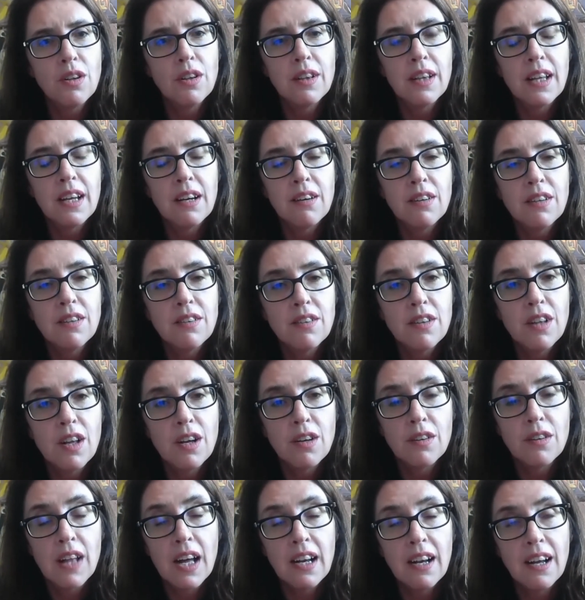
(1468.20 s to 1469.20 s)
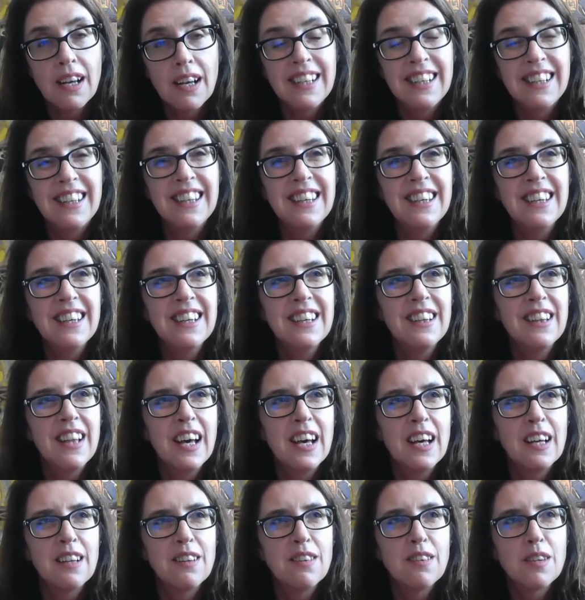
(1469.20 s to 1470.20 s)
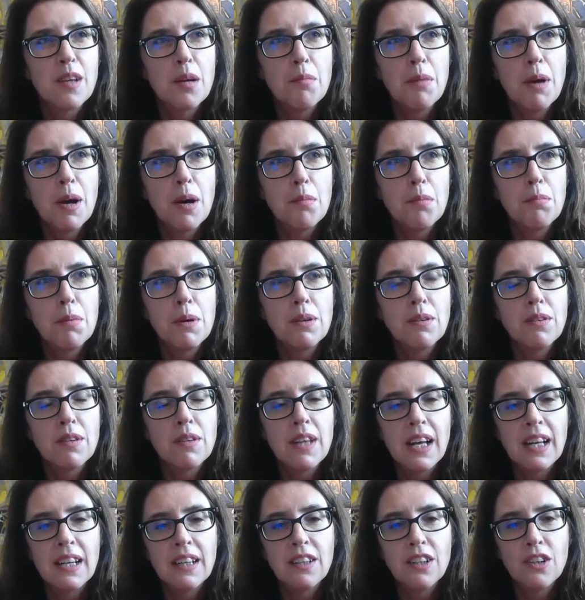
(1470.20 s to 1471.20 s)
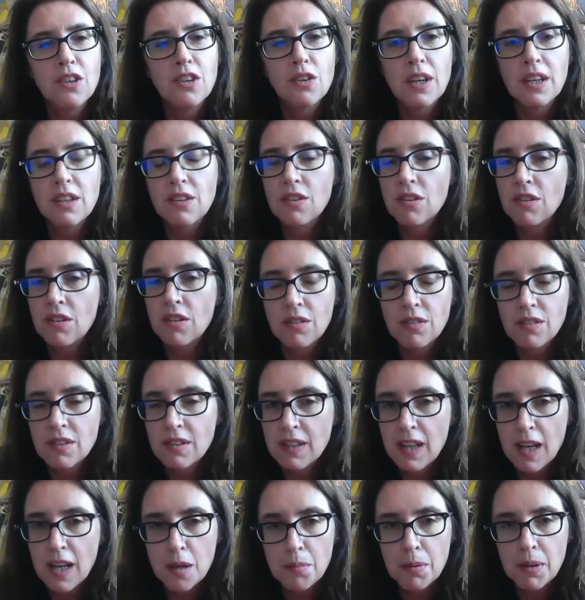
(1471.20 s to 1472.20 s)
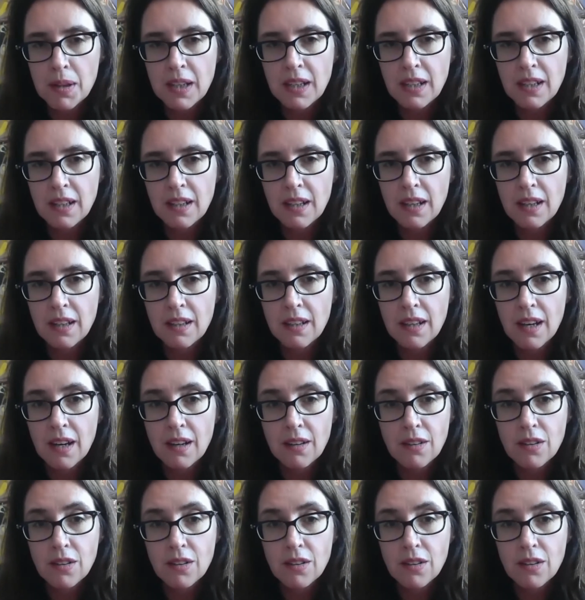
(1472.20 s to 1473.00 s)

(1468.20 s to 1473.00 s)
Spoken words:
there is no that idea that somehow personality traits are not stable in